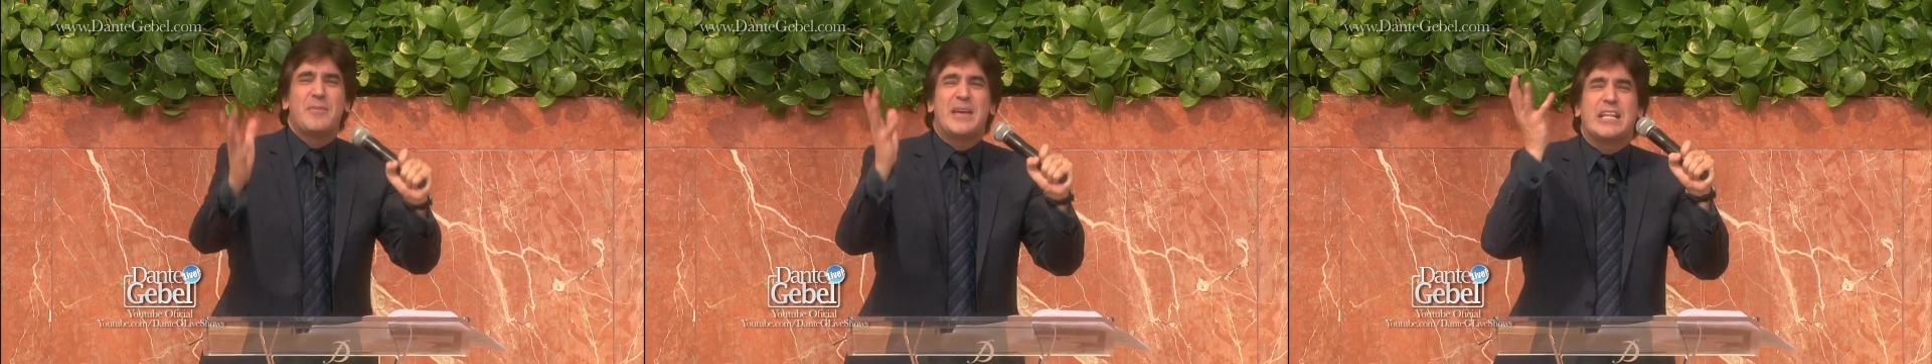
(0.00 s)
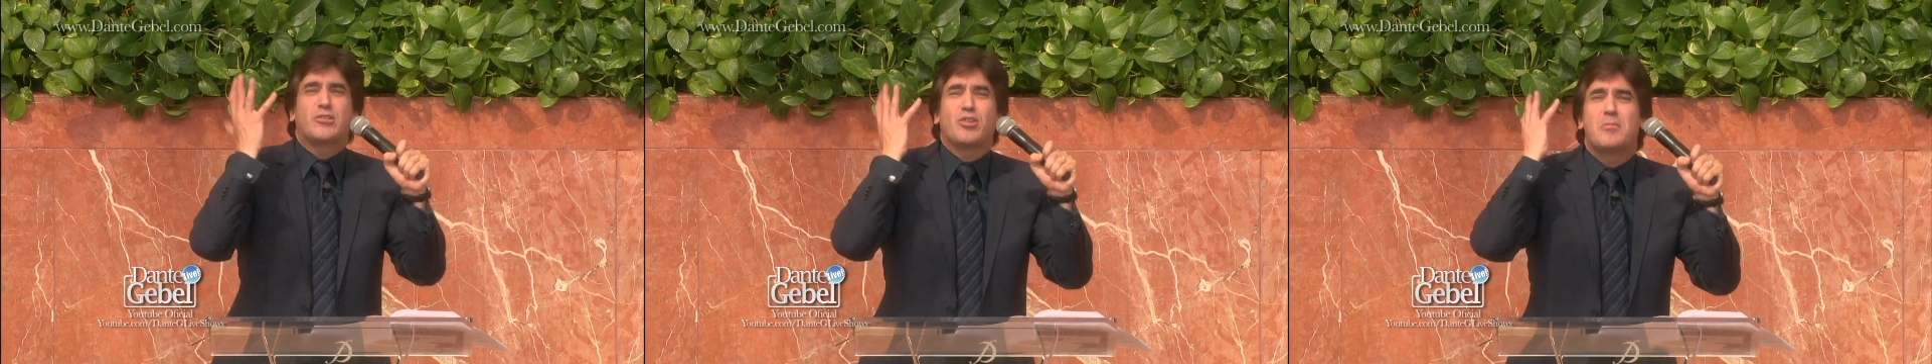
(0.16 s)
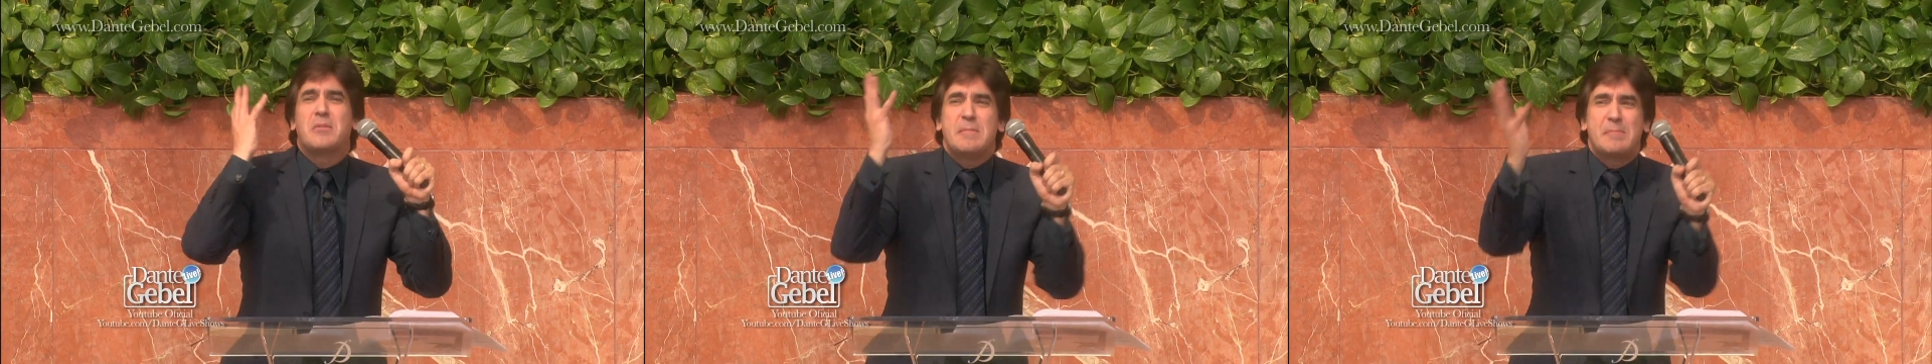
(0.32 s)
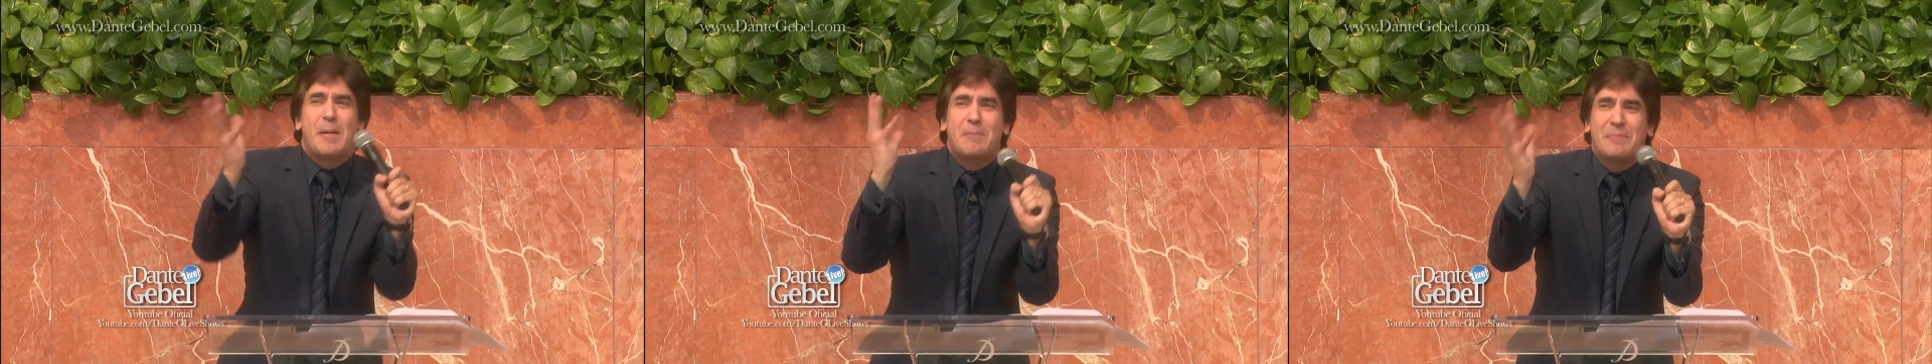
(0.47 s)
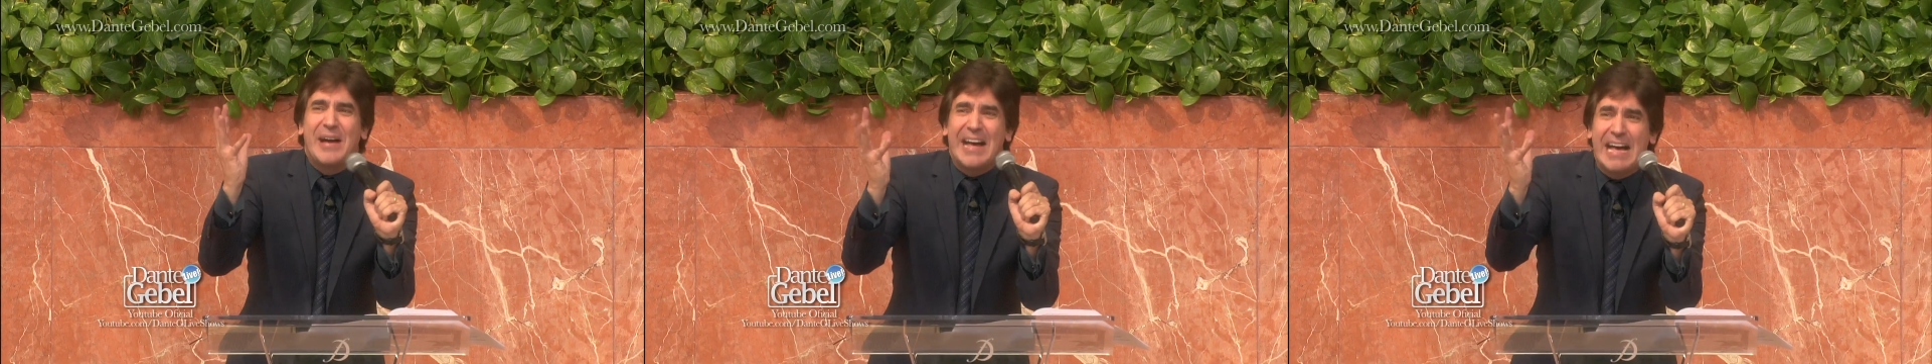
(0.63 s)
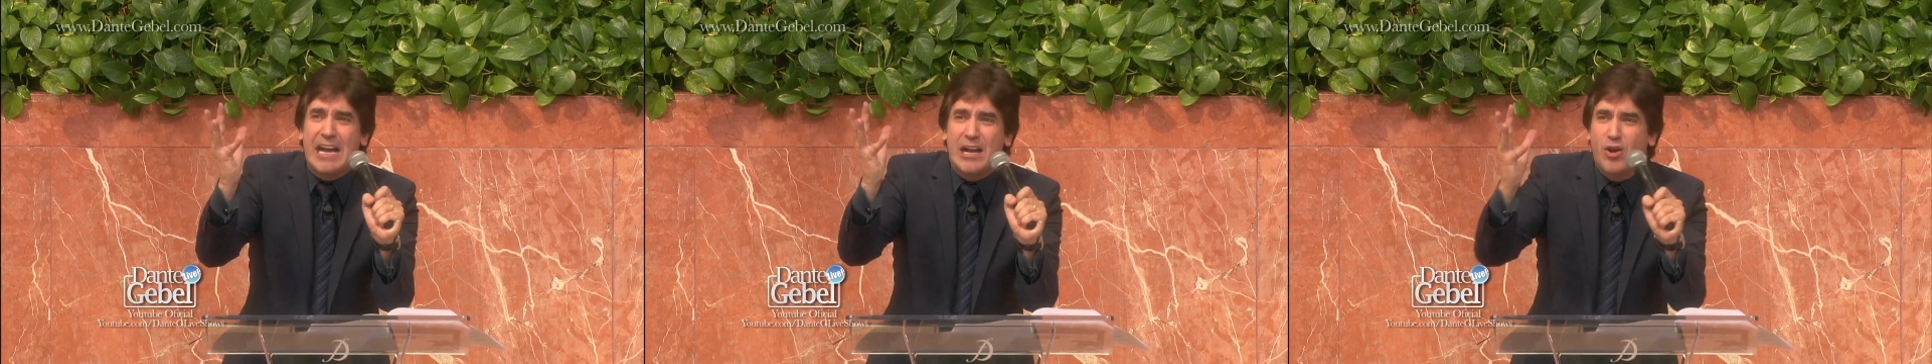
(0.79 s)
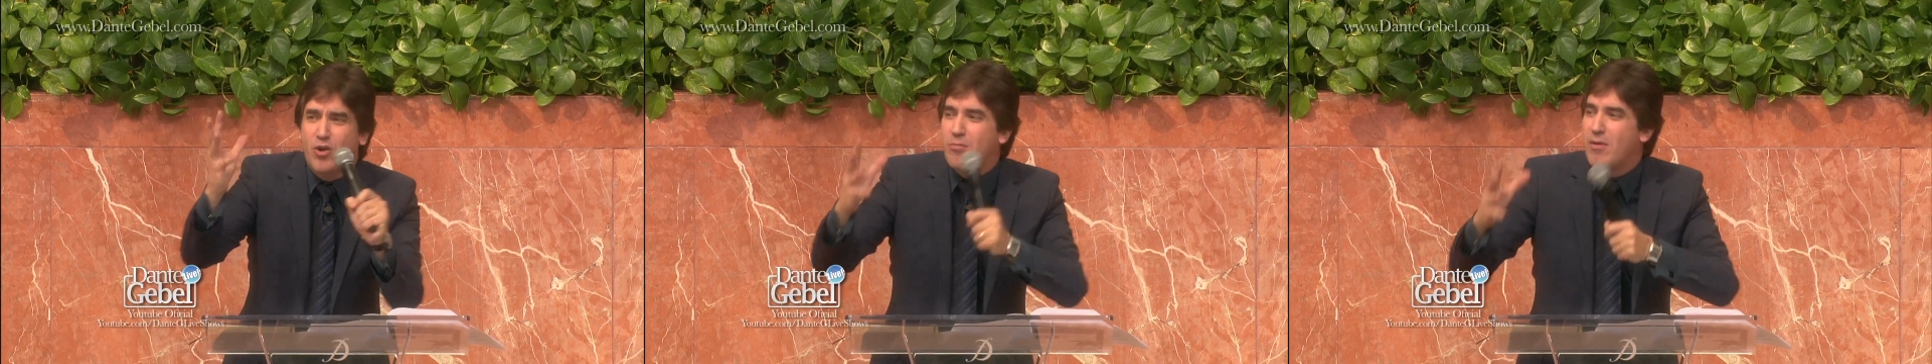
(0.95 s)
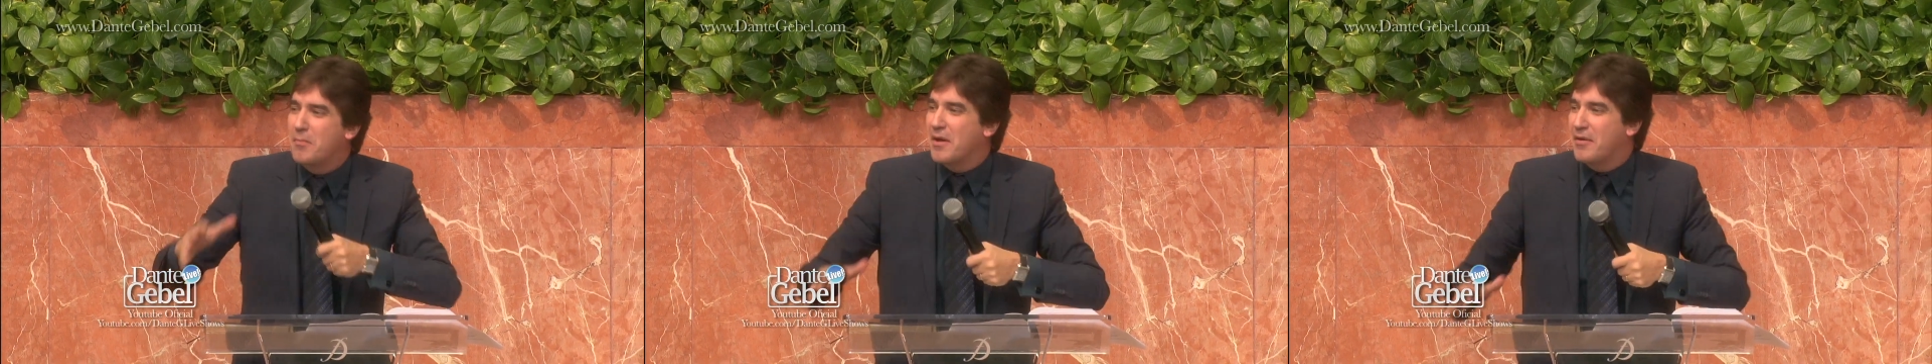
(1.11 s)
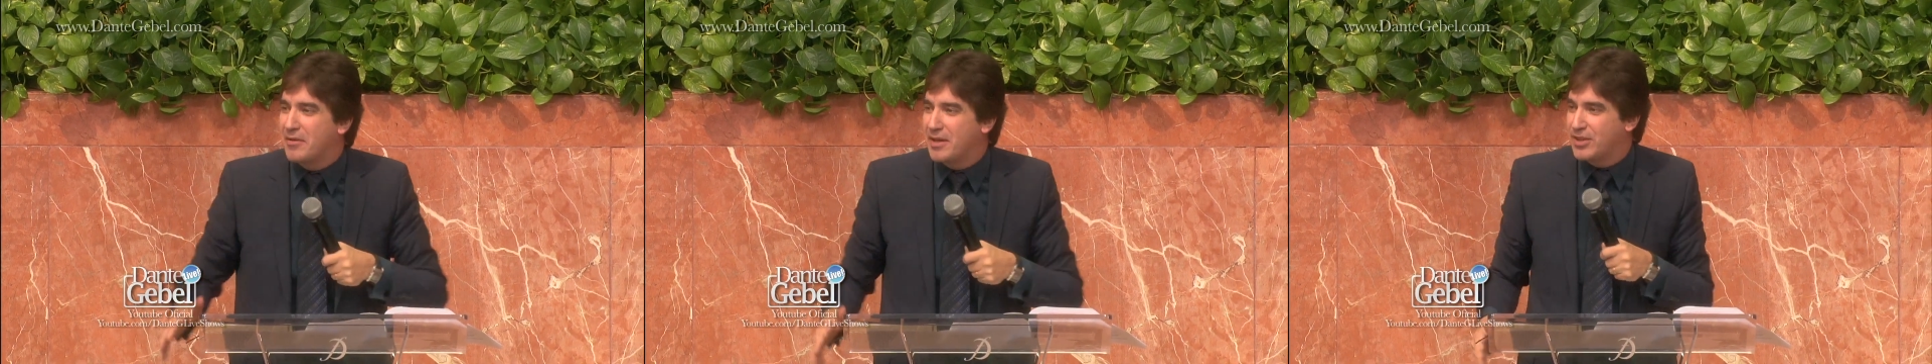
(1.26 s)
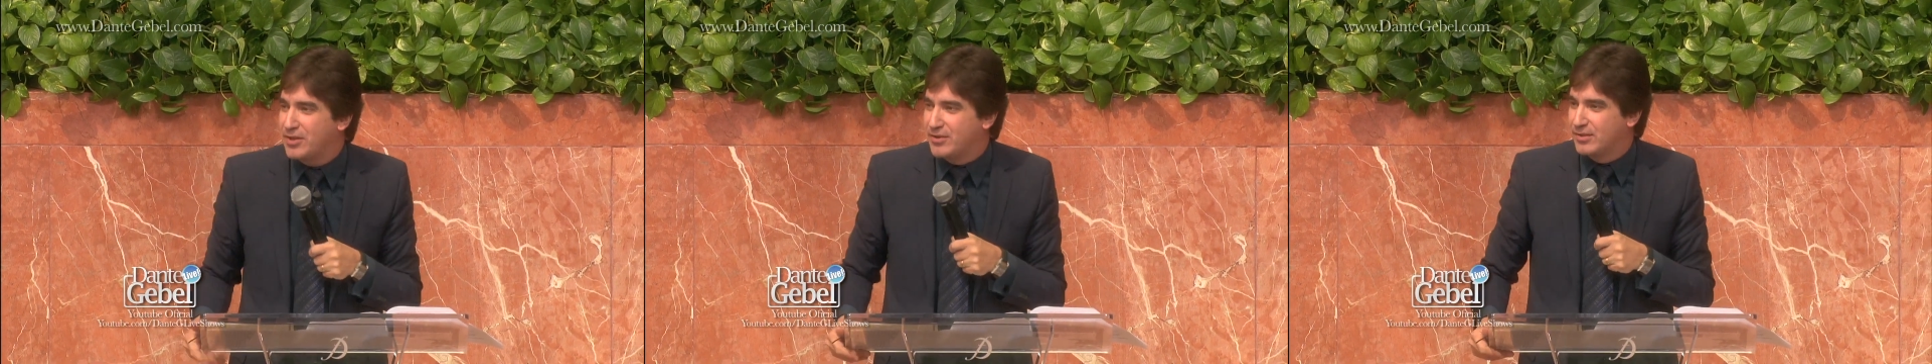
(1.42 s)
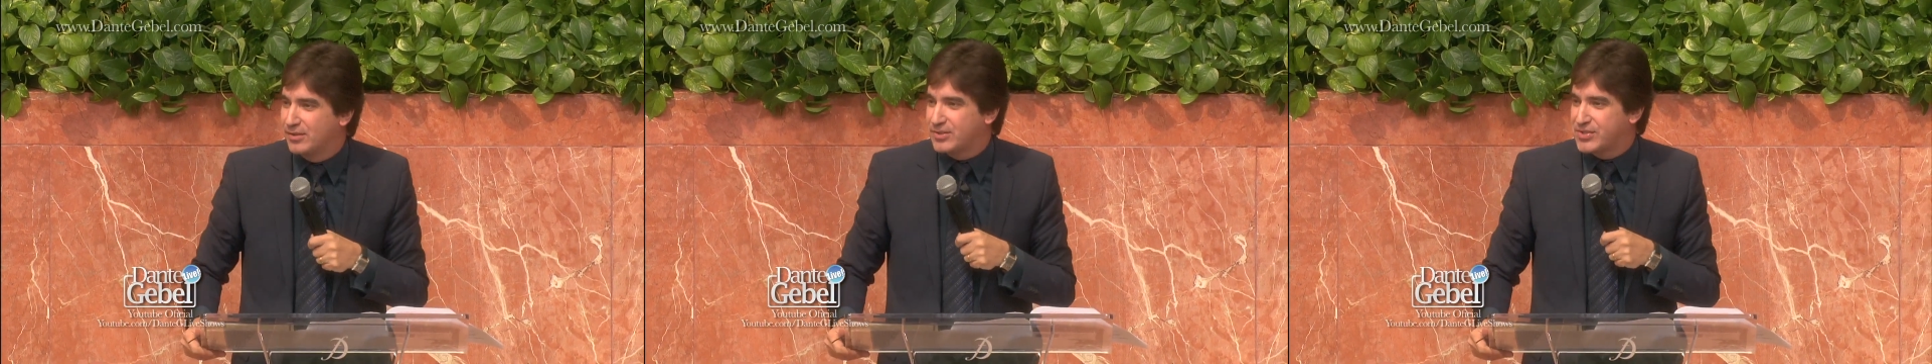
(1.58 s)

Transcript: Because I've seen my dad,